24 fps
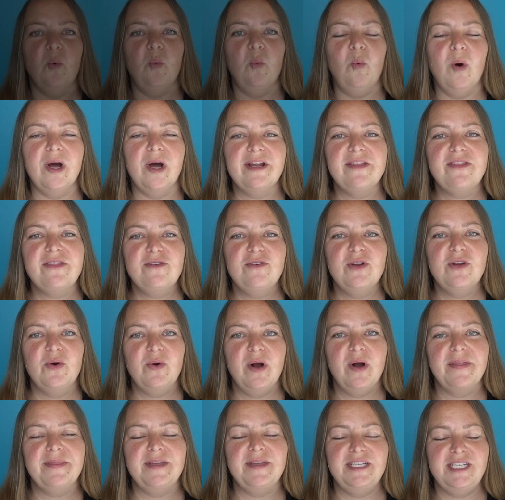One other
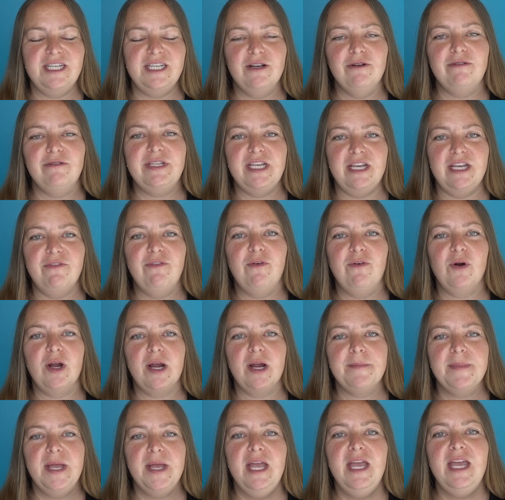note on the DOT
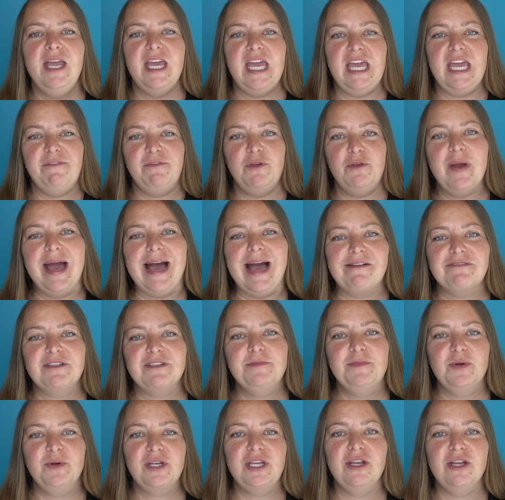form, if you have
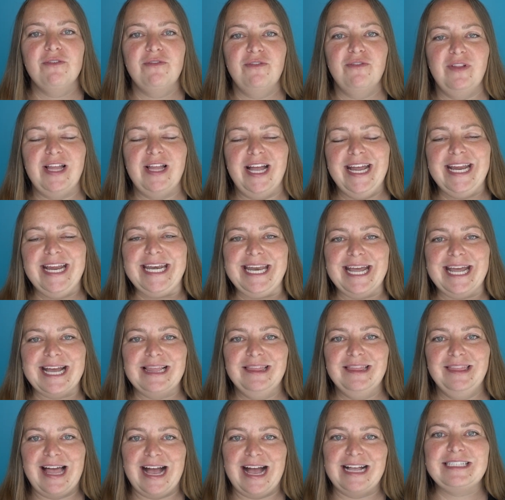to book your flight
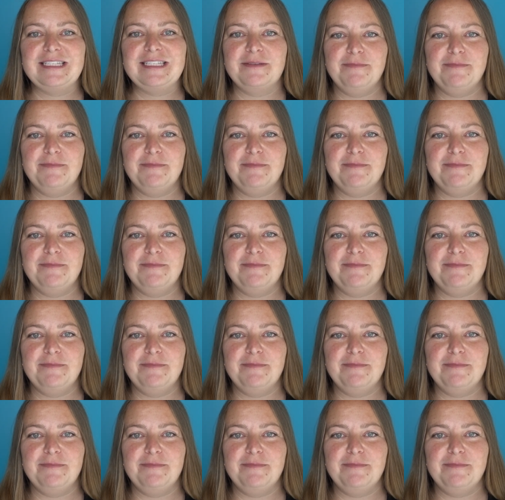last